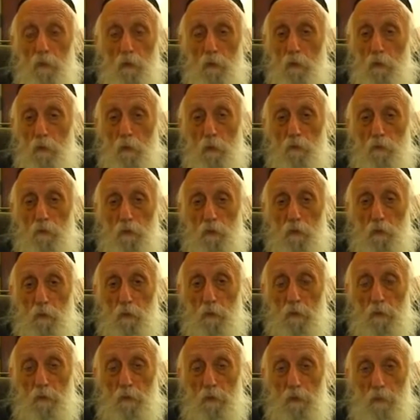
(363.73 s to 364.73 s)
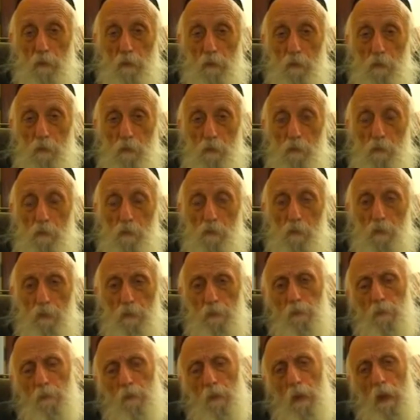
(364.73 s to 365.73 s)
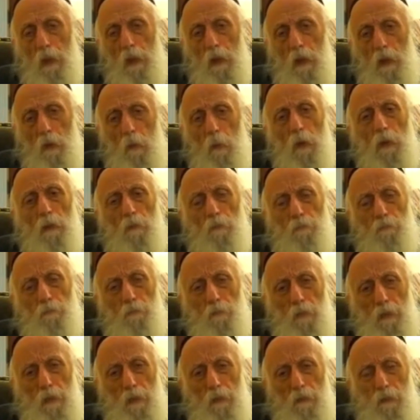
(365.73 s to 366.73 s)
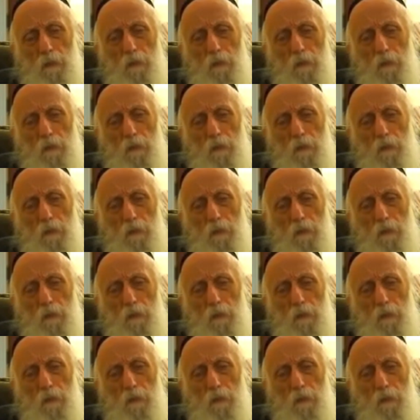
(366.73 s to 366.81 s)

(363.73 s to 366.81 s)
You don't go for the treatment. Well,